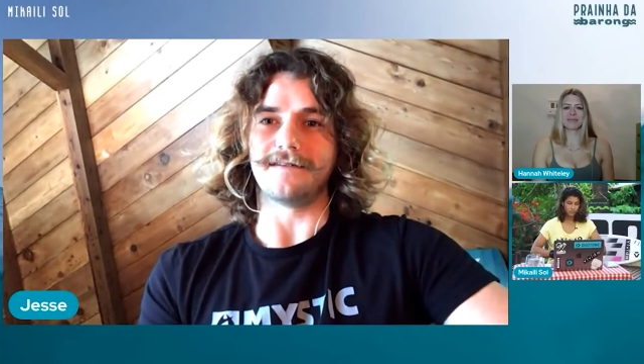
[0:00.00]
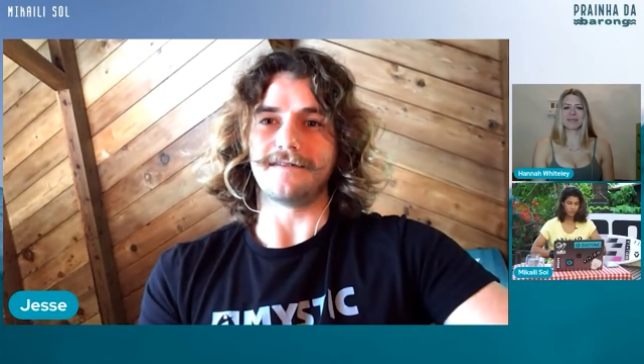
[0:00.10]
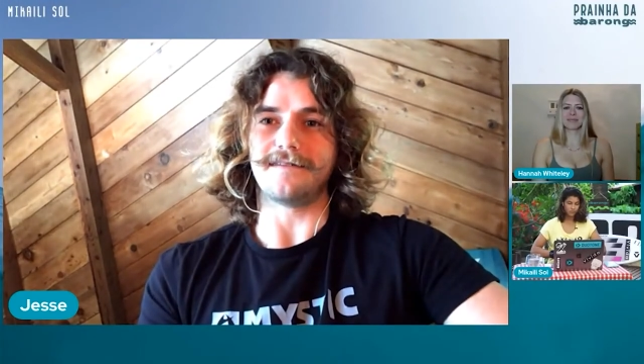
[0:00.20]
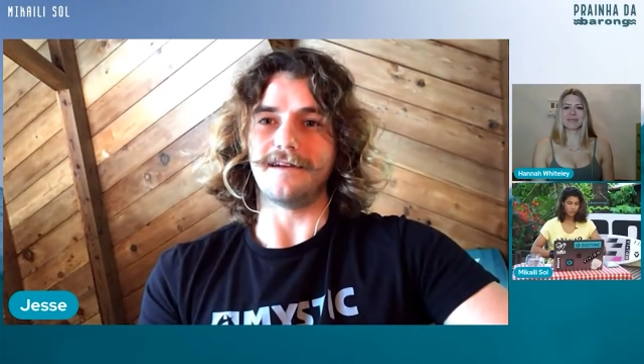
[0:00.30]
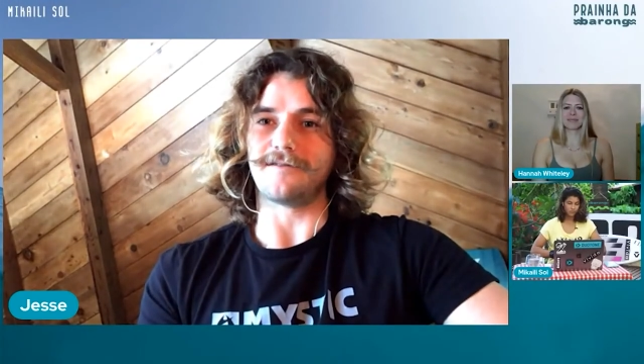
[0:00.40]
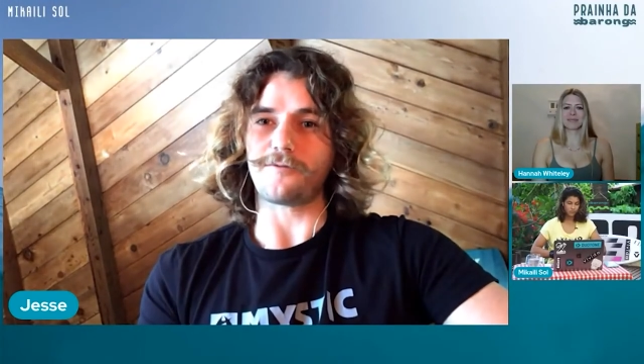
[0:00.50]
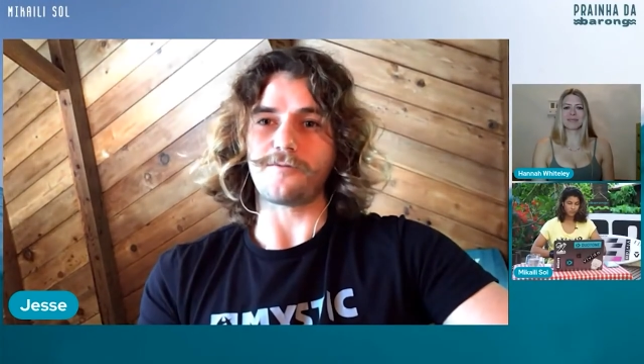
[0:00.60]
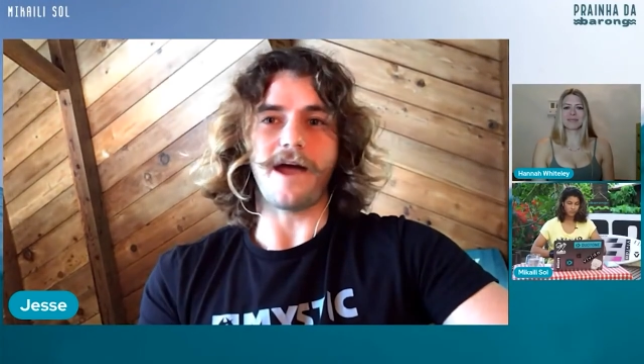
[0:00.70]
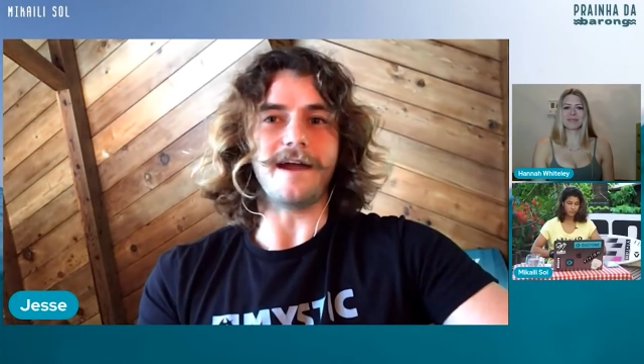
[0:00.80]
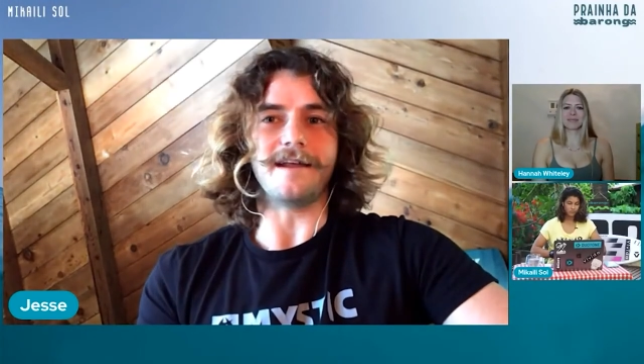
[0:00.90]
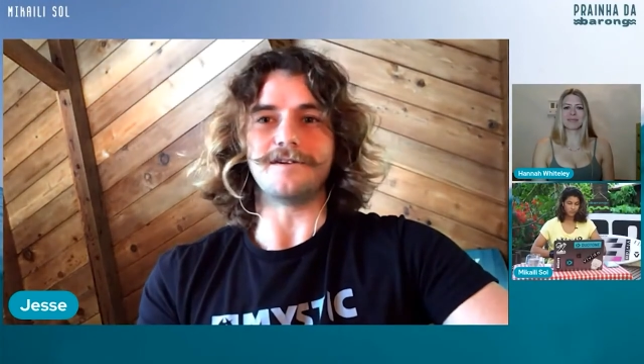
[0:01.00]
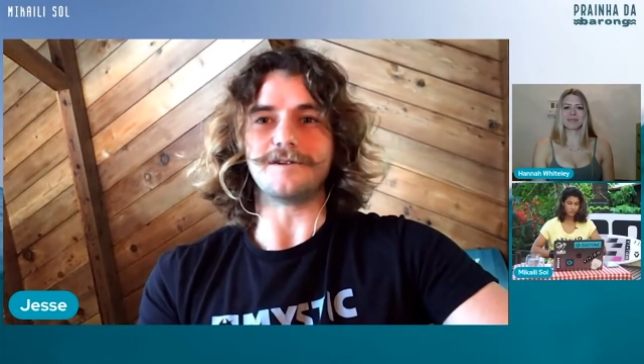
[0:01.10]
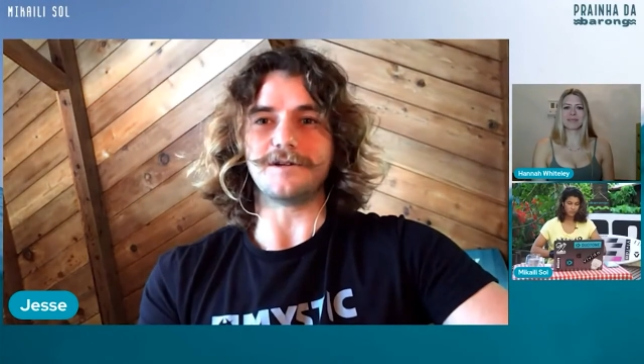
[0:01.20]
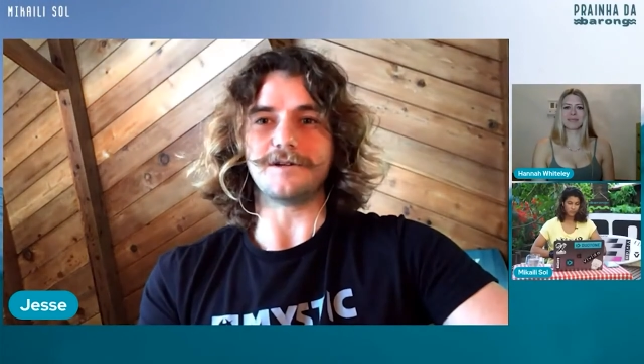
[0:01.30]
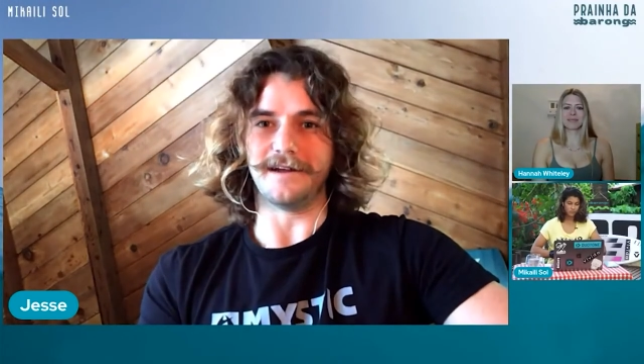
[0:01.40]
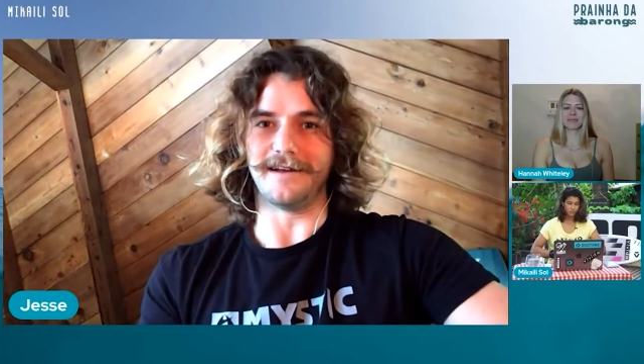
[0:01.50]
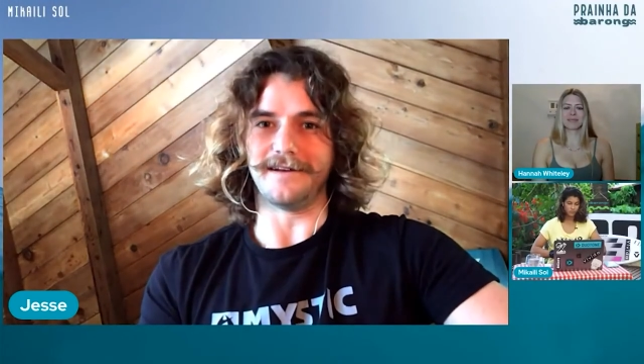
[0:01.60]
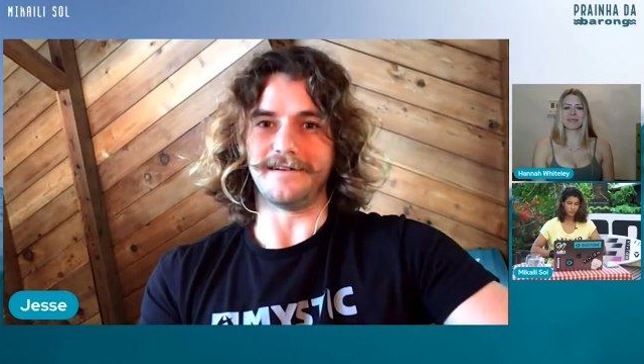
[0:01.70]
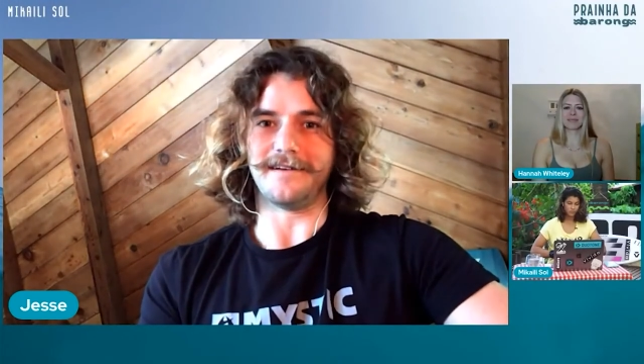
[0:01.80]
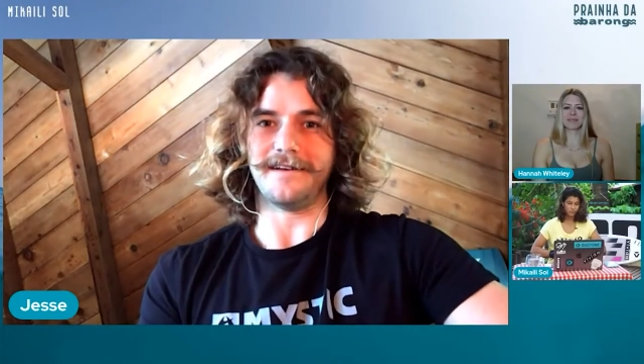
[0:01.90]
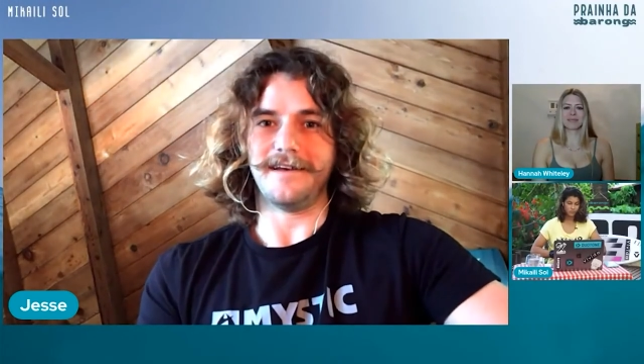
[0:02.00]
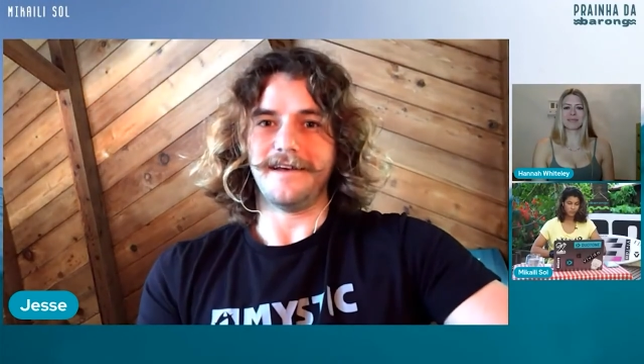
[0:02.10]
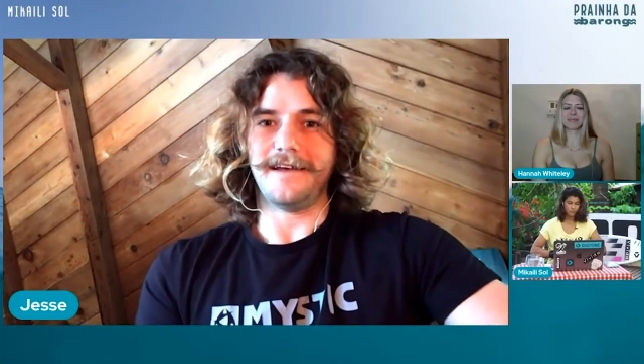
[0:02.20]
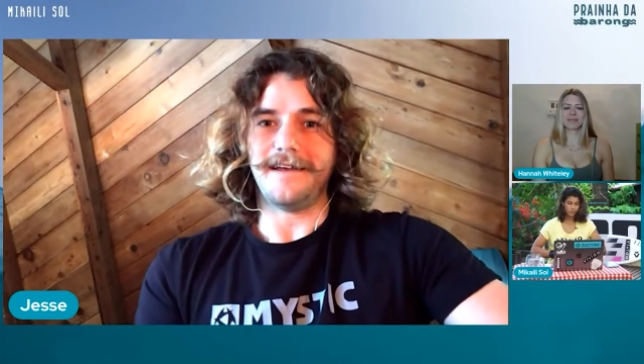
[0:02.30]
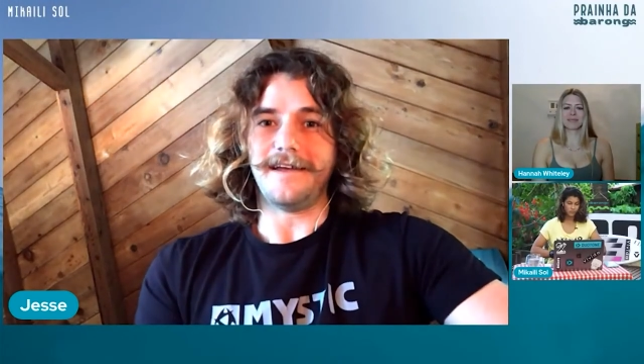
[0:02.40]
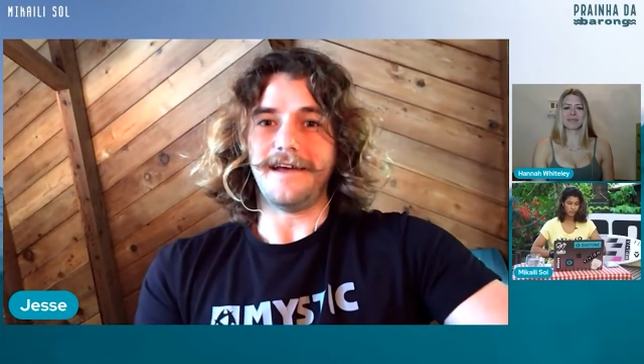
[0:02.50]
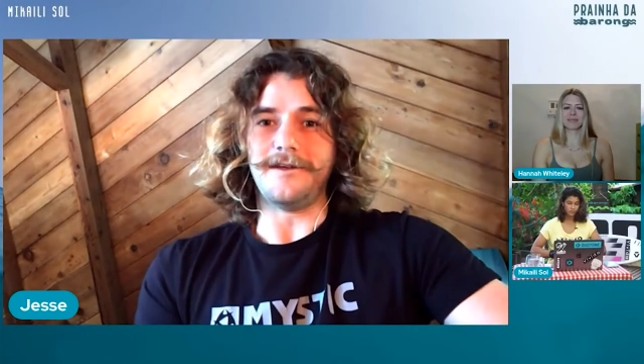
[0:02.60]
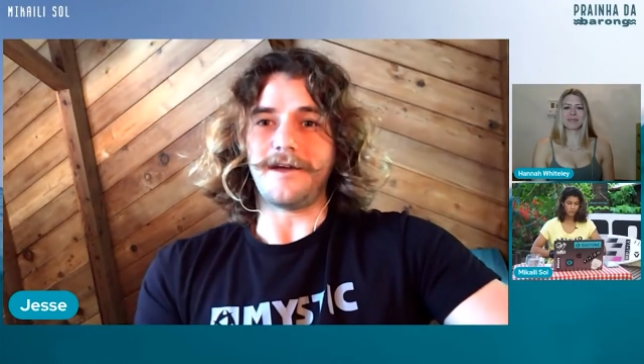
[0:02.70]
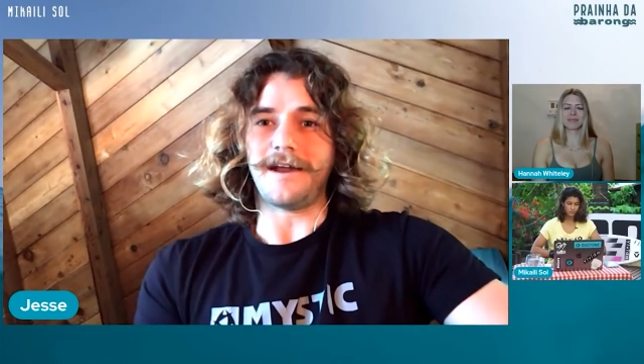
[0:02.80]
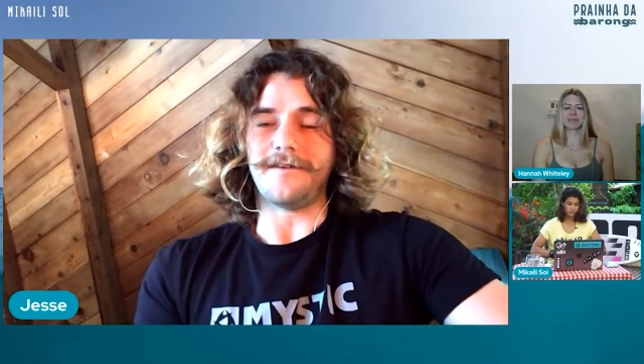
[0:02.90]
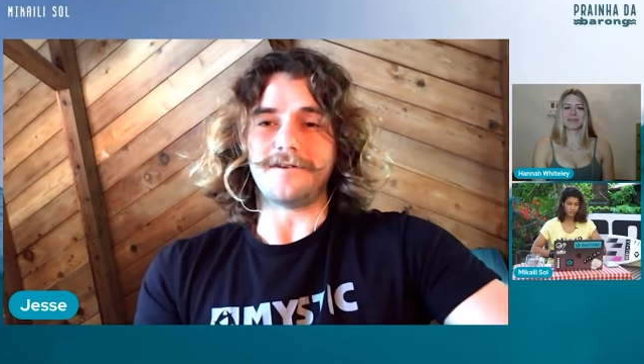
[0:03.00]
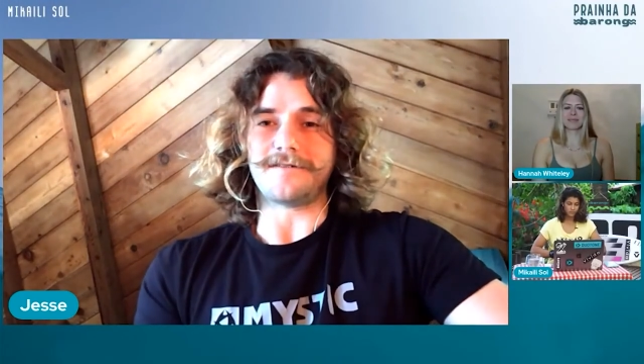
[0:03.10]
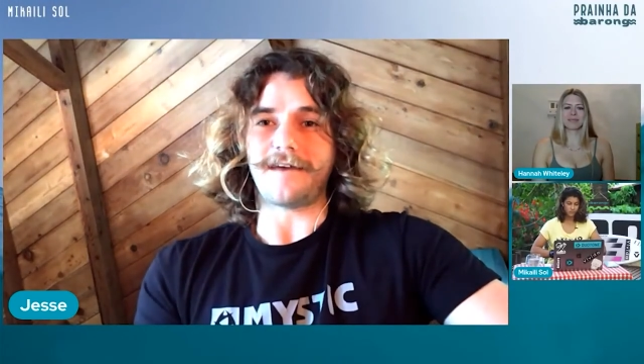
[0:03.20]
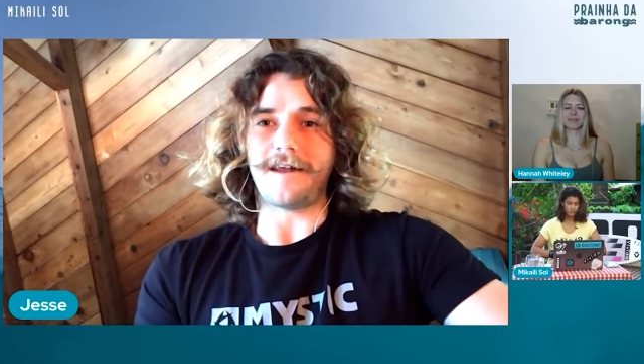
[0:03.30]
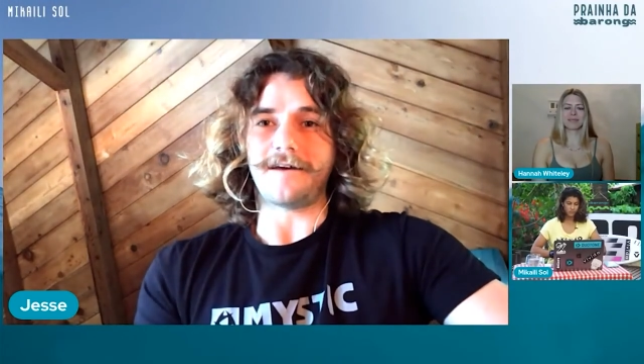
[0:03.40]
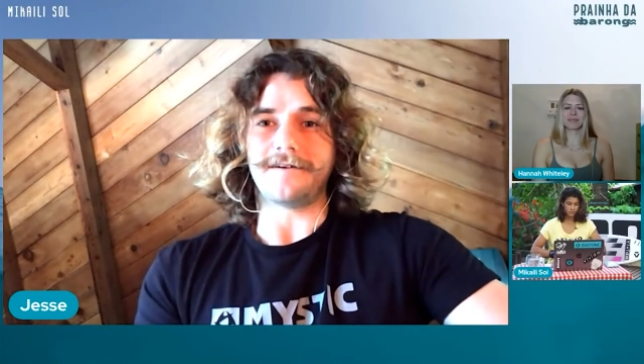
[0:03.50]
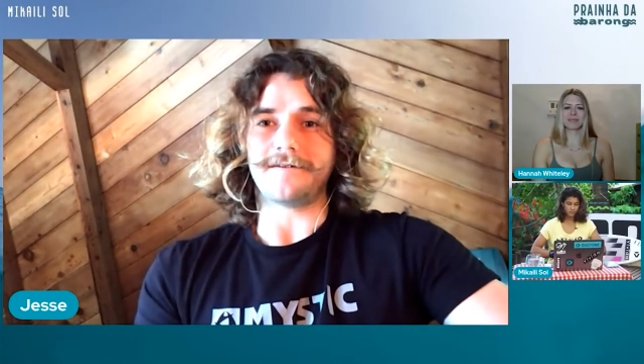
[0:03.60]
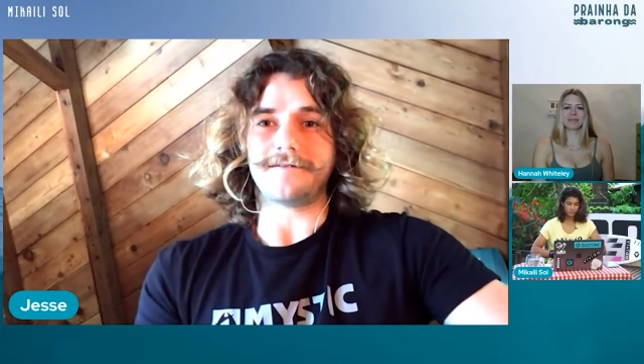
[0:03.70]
It's it's right into it, and yeah, you kind of just gotta